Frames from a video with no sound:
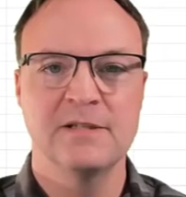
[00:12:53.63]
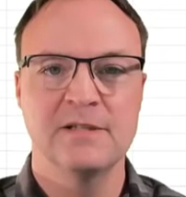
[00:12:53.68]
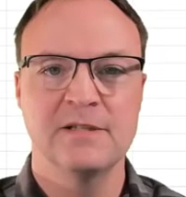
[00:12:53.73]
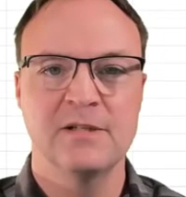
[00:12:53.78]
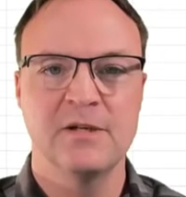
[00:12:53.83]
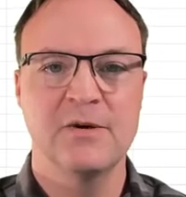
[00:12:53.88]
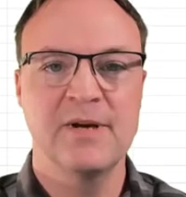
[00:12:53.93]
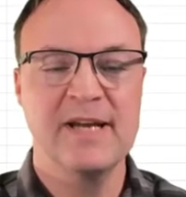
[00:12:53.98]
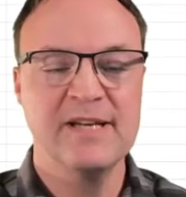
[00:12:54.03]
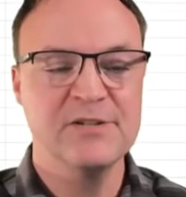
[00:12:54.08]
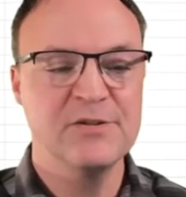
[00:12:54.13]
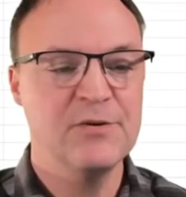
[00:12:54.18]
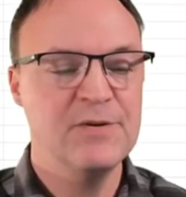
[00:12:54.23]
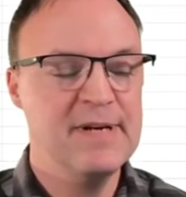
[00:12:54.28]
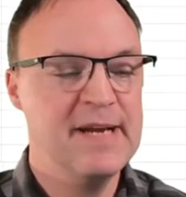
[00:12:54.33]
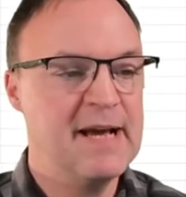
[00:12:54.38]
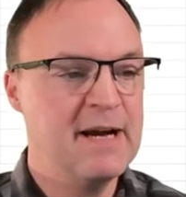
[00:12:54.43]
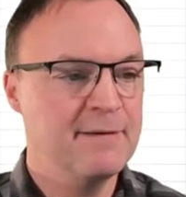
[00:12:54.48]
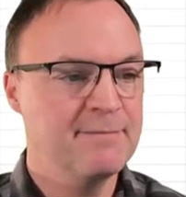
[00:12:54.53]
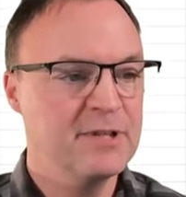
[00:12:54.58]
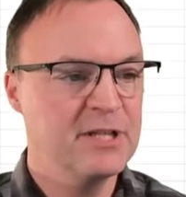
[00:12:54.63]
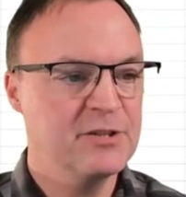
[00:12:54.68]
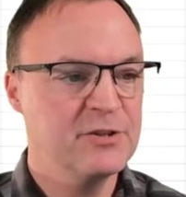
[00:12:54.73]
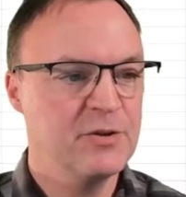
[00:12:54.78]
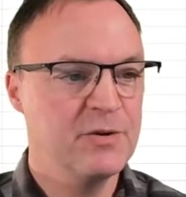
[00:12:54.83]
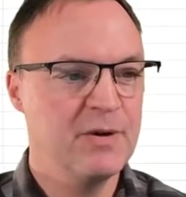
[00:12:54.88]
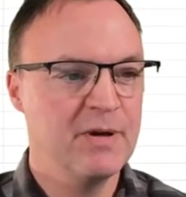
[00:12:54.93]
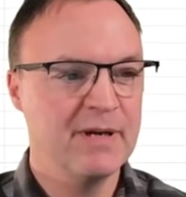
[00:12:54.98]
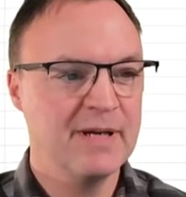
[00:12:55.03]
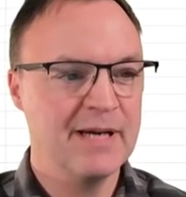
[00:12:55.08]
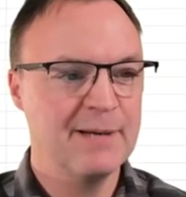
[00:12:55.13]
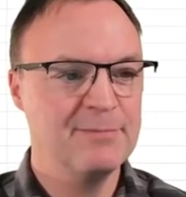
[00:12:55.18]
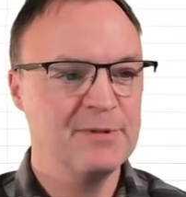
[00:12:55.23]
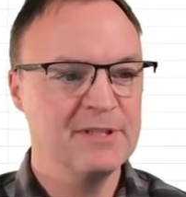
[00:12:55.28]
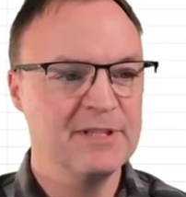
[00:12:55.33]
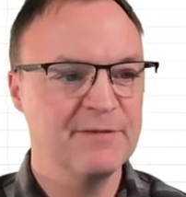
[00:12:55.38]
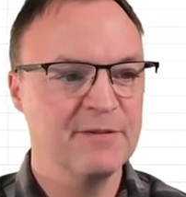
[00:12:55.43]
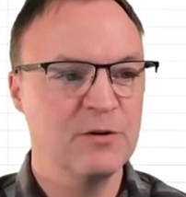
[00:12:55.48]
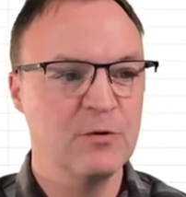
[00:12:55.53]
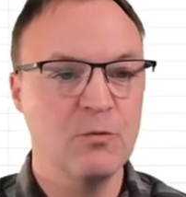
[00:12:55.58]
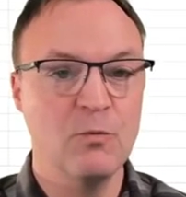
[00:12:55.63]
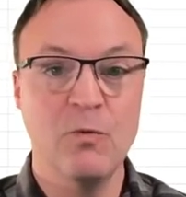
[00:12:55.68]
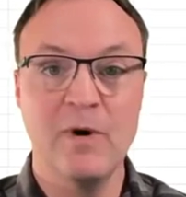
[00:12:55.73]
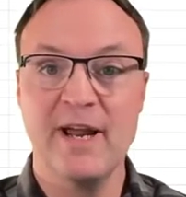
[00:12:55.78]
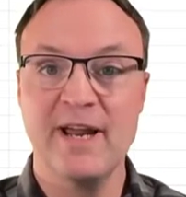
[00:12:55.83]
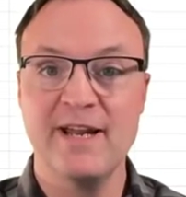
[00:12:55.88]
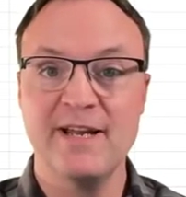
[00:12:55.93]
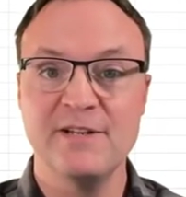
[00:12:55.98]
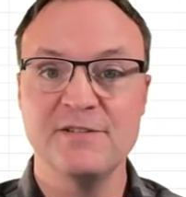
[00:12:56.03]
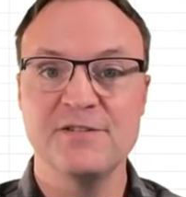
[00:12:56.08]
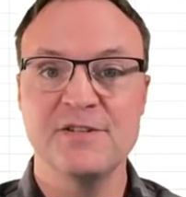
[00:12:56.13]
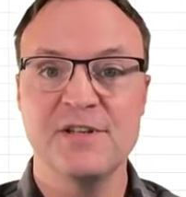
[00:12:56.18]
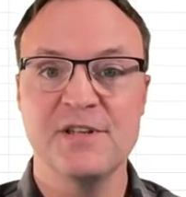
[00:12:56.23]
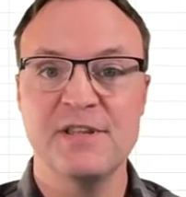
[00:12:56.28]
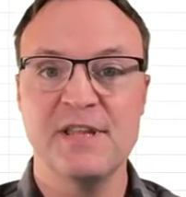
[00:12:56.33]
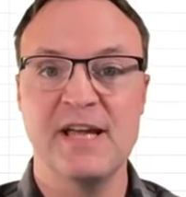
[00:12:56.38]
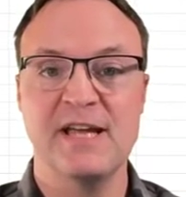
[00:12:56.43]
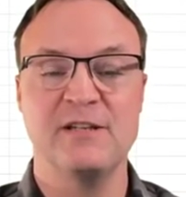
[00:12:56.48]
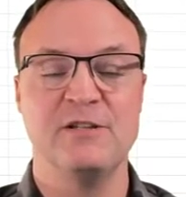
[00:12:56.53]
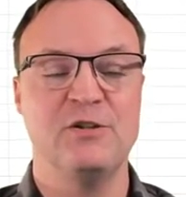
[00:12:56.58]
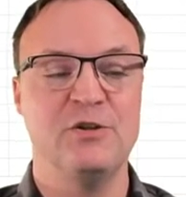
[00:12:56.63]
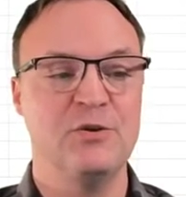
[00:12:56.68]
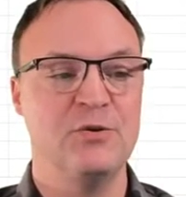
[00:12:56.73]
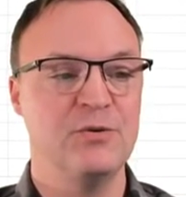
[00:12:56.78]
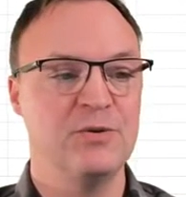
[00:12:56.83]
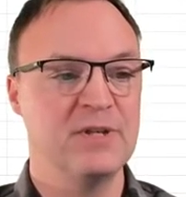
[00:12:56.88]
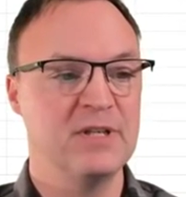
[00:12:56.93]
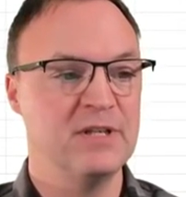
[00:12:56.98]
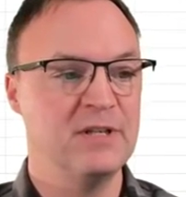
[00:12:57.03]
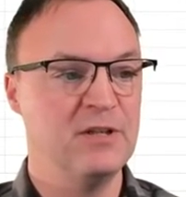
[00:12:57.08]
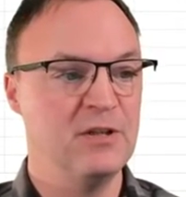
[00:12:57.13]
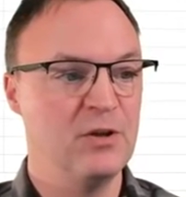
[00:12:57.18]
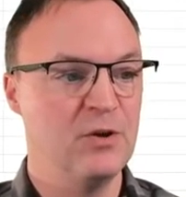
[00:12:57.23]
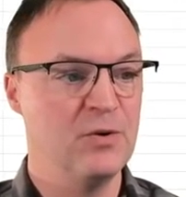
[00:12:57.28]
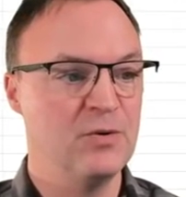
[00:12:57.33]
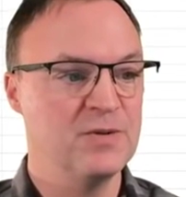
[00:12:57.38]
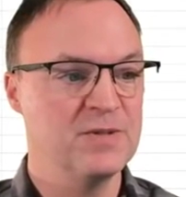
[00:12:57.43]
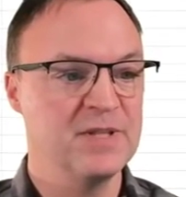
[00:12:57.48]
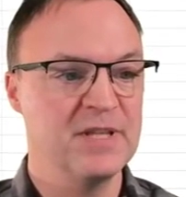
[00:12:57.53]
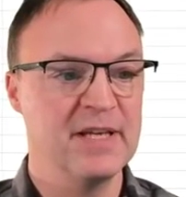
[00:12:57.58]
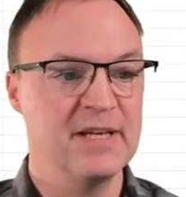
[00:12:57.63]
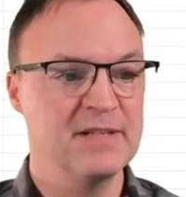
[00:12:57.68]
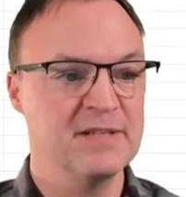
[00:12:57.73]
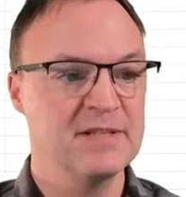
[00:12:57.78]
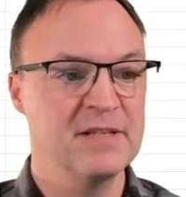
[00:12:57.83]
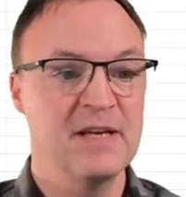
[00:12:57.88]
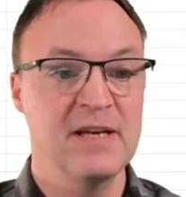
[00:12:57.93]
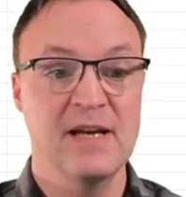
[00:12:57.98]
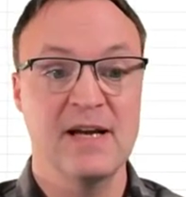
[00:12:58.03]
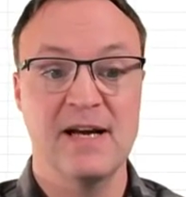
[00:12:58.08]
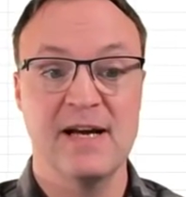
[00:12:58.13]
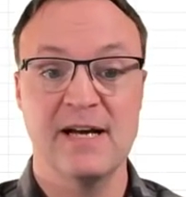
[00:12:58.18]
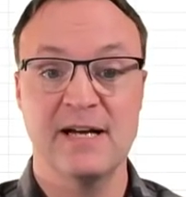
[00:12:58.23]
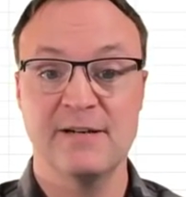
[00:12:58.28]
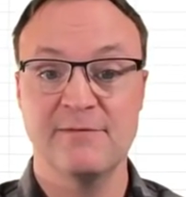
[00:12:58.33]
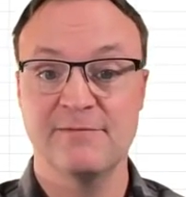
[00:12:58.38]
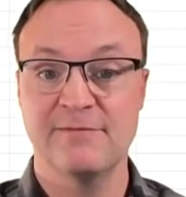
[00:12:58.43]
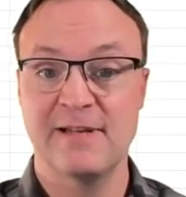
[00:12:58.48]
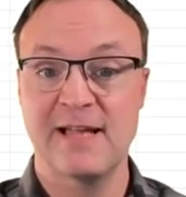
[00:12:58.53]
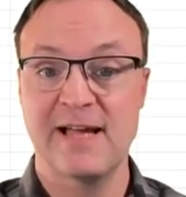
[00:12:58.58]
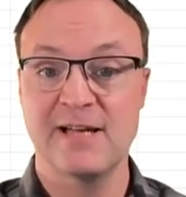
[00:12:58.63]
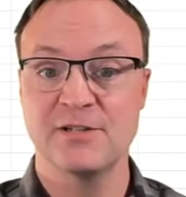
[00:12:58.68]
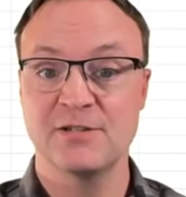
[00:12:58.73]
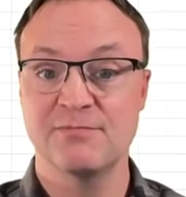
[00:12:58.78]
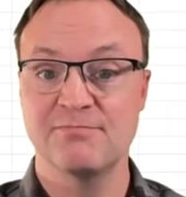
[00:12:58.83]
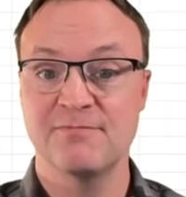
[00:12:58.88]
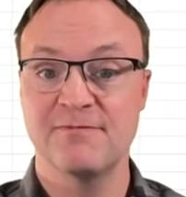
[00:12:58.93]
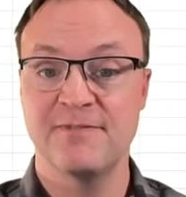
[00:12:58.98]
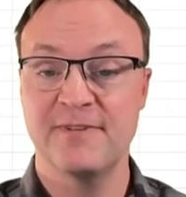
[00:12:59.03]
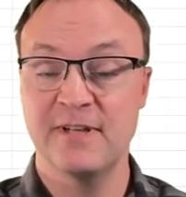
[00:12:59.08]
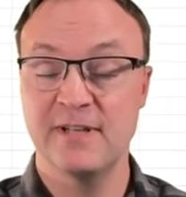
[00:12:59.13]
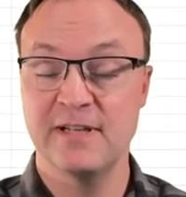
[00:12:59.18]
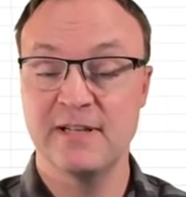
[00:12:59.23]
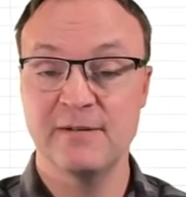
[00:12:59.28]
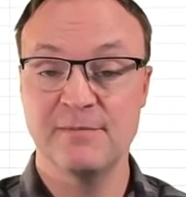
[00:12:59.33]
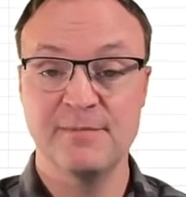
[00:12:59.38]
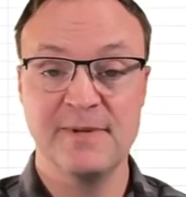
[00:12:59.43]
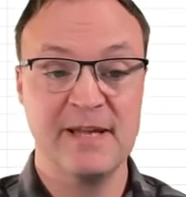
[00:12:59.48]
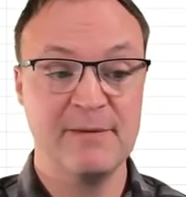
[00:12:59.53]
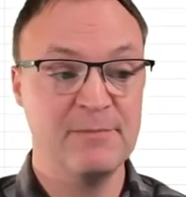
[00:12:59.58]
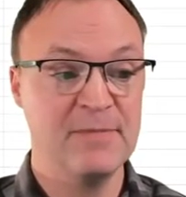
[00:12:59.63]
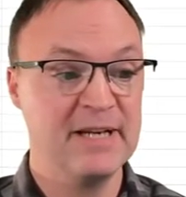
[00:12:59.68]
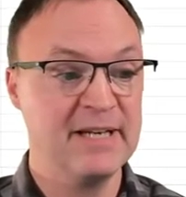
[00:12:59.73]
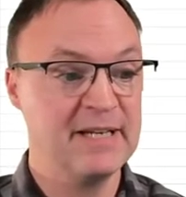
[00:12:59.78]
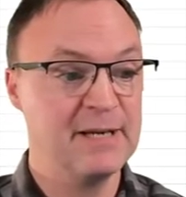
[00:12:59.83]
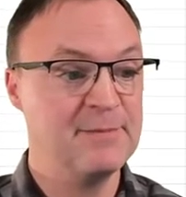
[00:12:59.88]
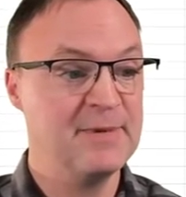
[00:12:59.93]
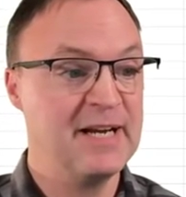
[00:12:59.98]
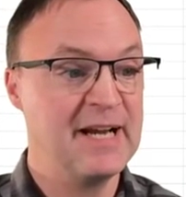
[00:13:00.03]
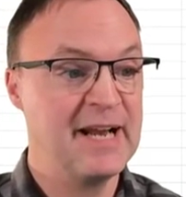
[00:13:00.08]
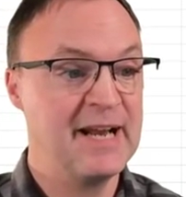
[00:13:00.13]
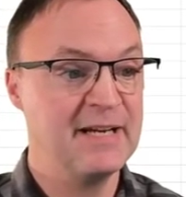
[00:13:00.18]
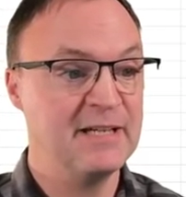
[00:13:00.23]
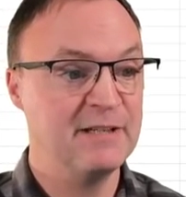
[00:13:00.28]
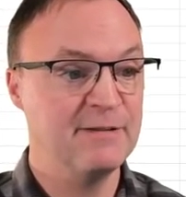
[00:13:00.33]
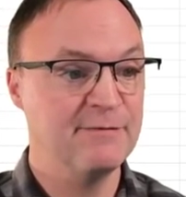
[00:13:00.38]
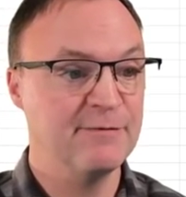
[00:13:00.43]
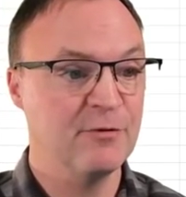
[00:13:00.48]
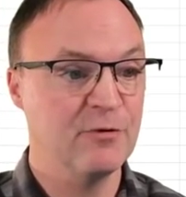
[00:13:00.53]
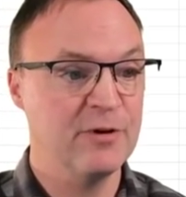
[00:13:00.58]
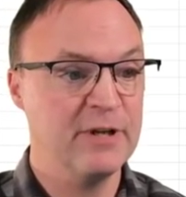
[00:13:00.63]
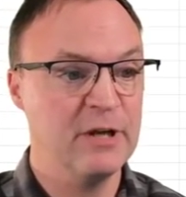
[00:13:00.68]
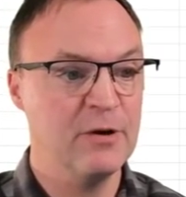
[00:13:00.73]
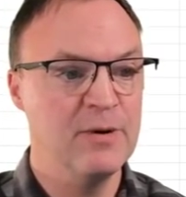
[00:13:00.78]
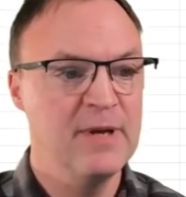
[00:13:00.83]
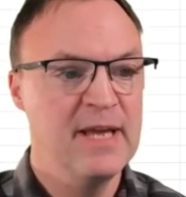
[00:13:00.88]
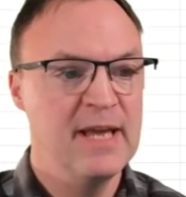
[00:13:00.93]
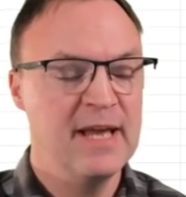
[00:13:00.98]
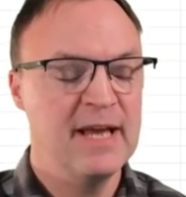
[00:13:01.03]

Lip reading: Okay, so now I'm going to show you a couple different ways that you can use this flash fill that might come in handy for you.